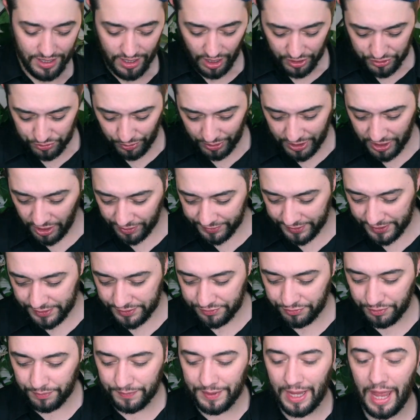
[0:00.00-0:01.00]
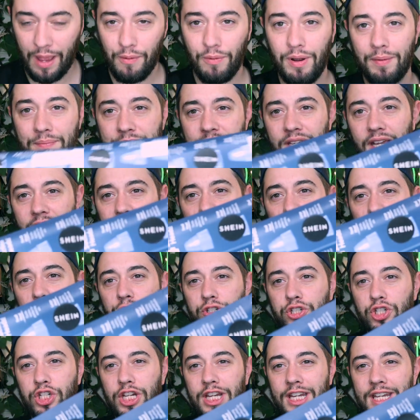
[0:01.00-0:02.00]
Oh so I got this from that website
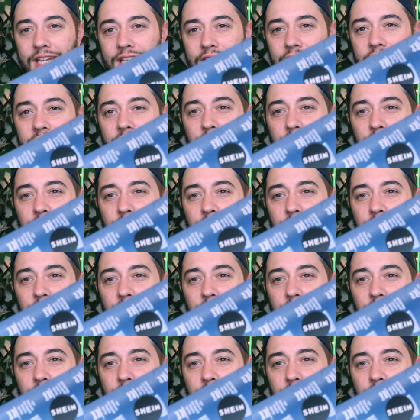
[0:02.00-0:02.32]
called Sheen or